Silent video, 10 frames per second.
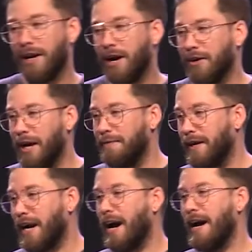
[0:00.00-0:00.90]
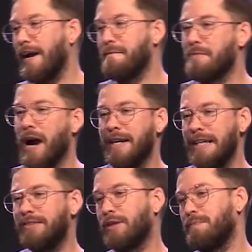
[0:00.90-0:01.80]
All right? Like I I
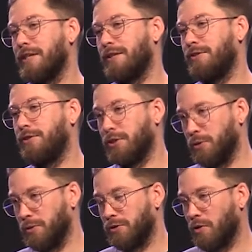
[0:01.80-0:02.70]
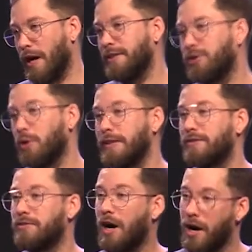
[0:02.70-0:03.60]
need something to do. So I joined
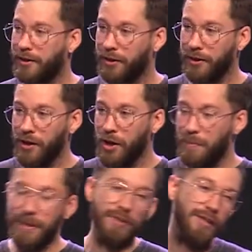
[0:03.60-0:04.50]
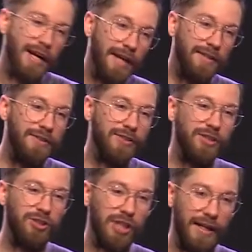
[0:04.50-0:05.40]
soccer because then I at least
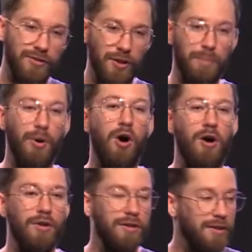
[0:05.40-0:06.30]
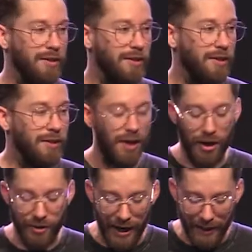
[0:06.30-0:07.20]
can chase a ball
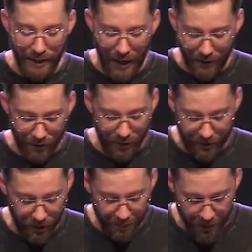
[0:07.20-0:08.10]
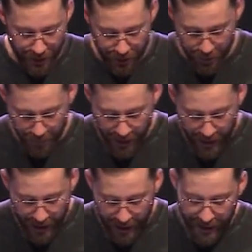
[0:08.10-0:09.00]
all right? And, and there's like something to do.
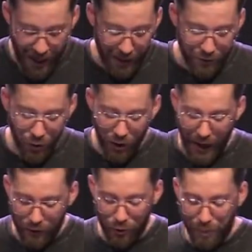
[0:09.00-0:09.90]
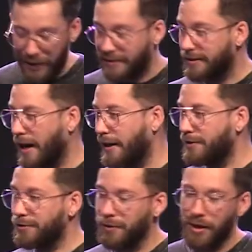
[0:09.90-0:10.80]
In, in high school, I also played
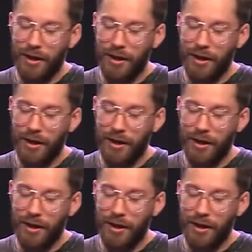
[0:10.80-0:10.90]
tennis.